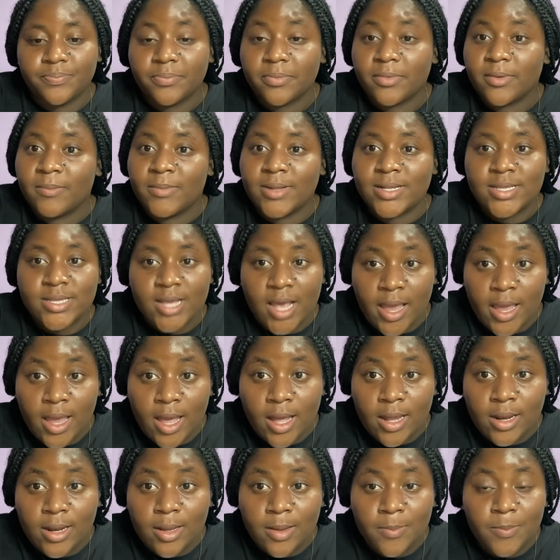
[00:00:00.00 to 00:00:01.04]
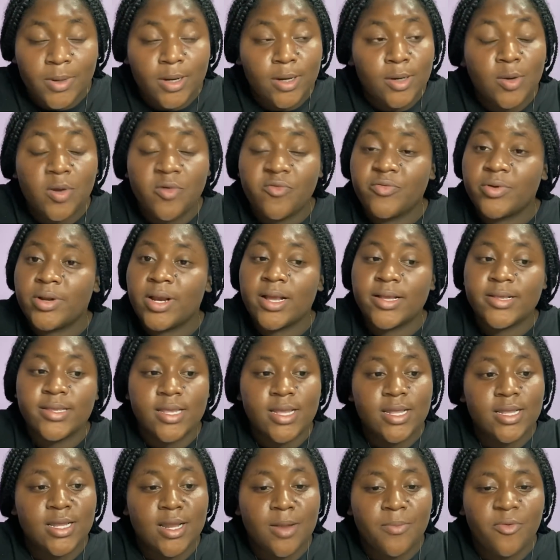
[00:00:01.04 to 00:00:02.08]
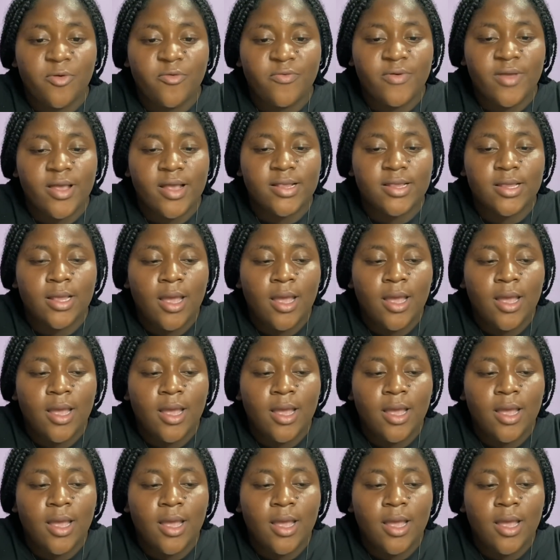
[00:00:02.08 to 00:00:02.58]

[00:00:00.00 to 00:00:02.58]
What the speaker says: I'm tired. I don't know if I see it in my face.